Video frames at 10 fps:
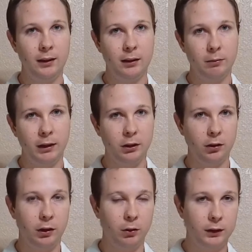to make sure
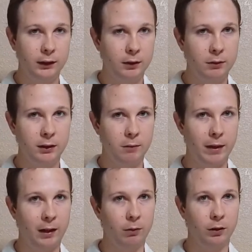your system is
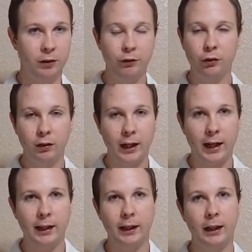compatible. And if you look
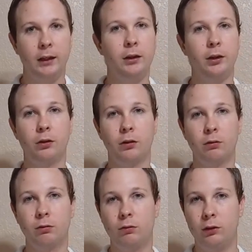at it and
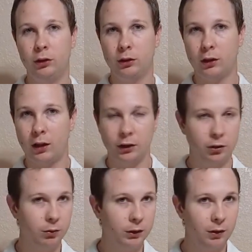you're not
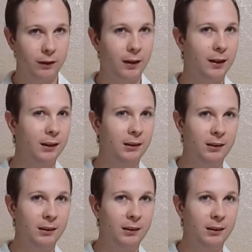sure what's going on,